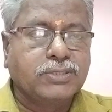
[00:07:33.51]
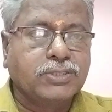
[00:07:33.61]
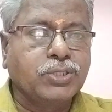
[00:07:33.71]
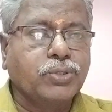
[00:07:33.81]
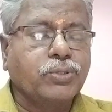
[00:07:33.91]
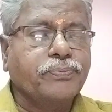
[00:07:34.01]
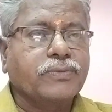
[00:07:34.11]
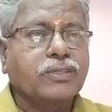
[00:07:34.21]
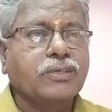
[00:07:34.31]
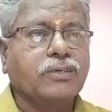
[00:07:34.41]

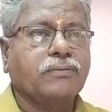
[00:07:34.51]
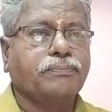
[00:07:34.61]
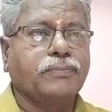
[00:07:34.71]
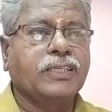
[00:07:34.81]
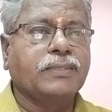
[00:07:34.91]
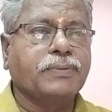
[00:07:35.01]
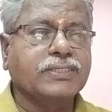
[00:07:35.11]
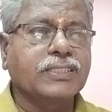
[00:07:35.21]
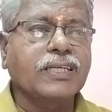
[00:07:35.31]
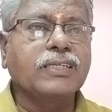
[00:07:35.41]
So, in the
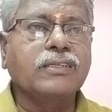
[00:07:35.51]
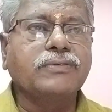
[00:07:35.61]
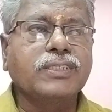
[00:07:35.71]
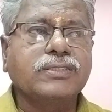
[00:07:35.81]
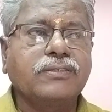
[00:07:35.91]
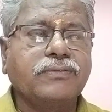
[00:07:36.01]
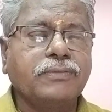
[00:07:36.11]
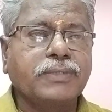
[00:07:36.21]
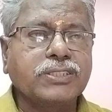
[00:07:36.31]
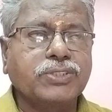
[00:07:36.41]
present continuous, we
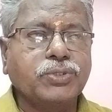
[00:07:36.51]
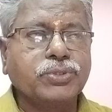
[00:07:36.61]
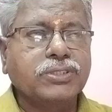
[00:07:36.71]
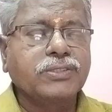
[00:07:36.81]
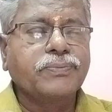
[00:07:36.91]
must use